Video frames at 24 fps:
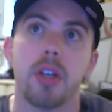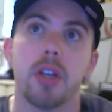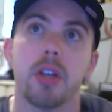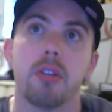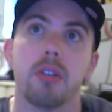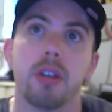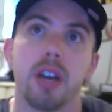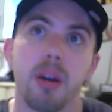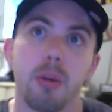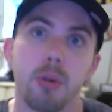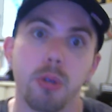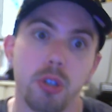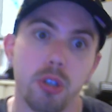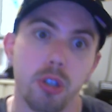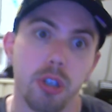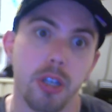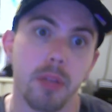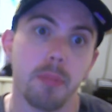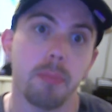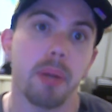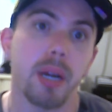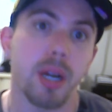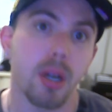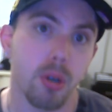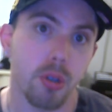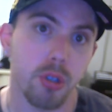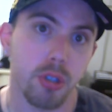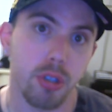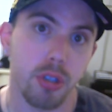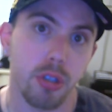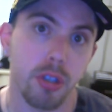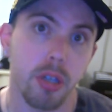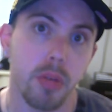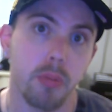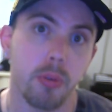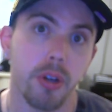that was the
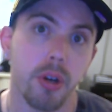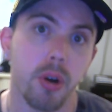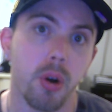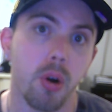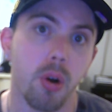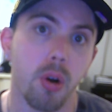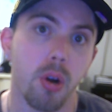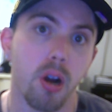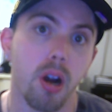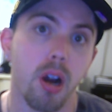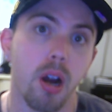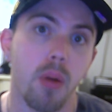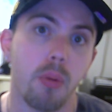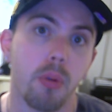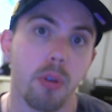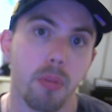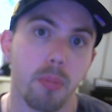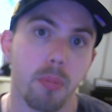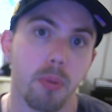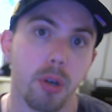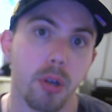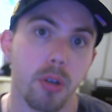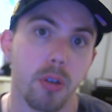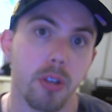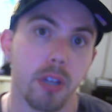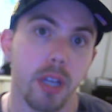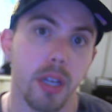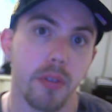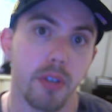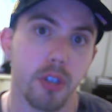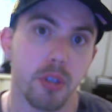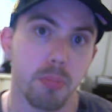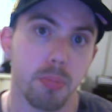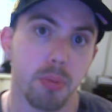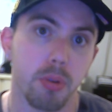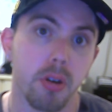comparison that we all got with
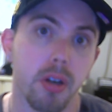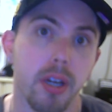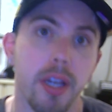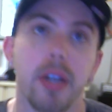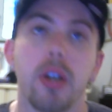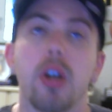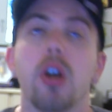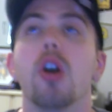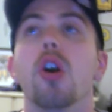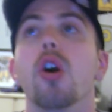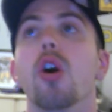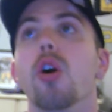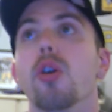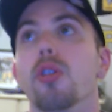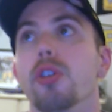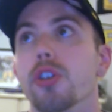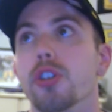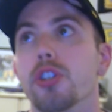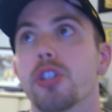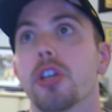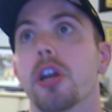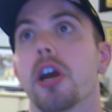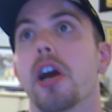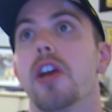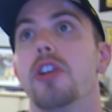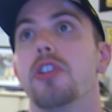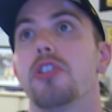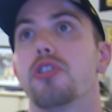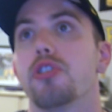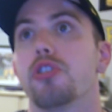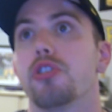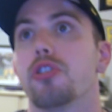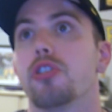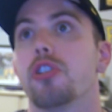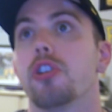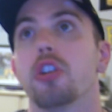Martavis Bryant. Oh, this guy's
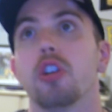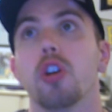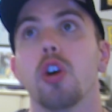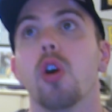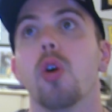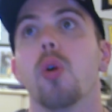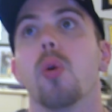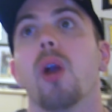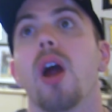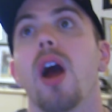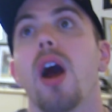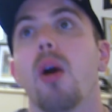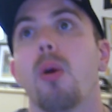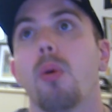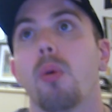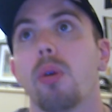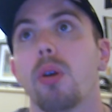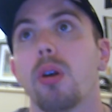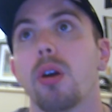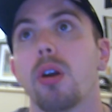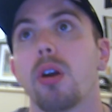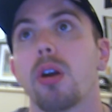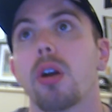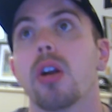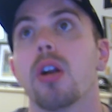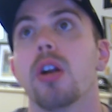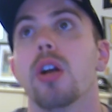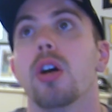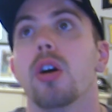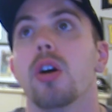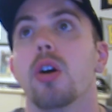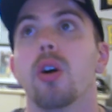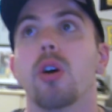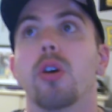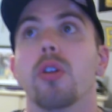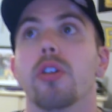just a go route runner.
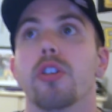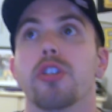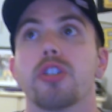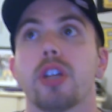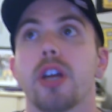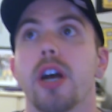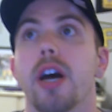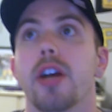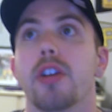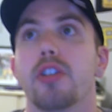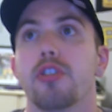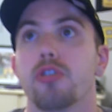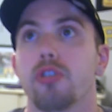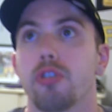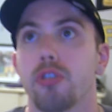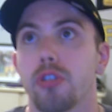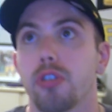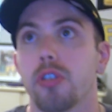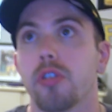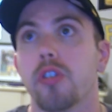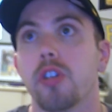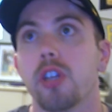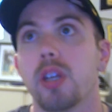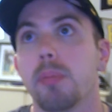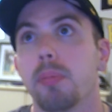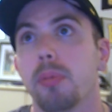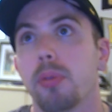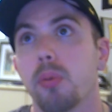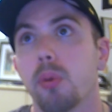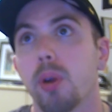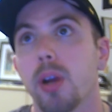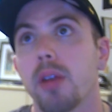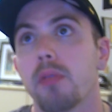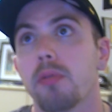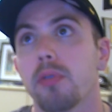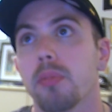Oh, this guy's just a deep
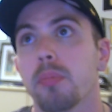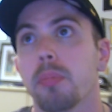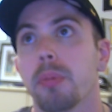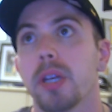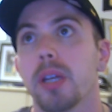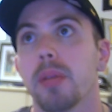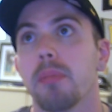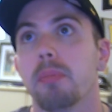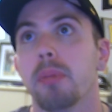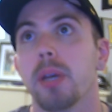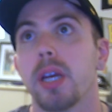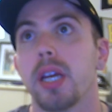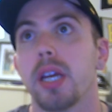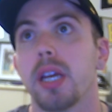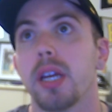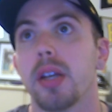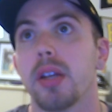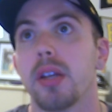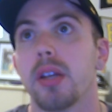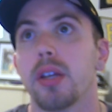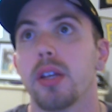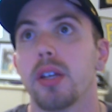threat for Big Ben.